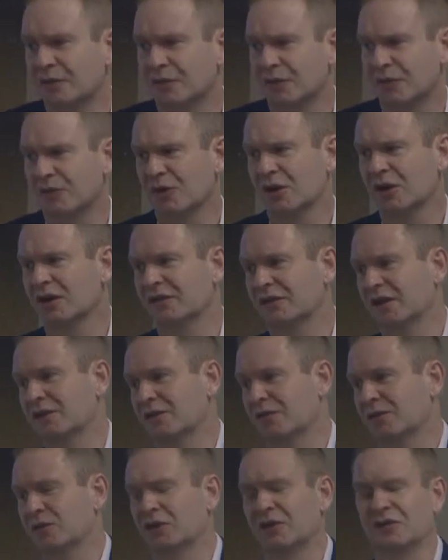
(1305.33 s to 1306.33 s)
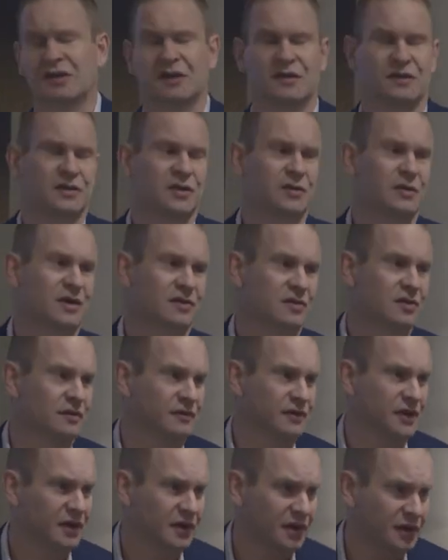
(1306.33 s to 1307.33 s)
And we realized actually we wanted to take the US
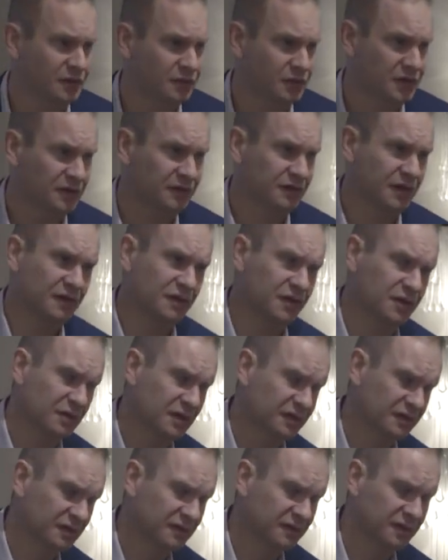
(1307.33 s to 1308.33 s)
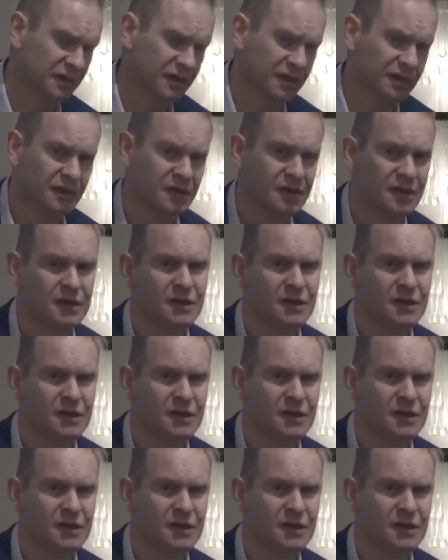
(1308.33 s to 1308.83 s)
offline. We could take the US offline.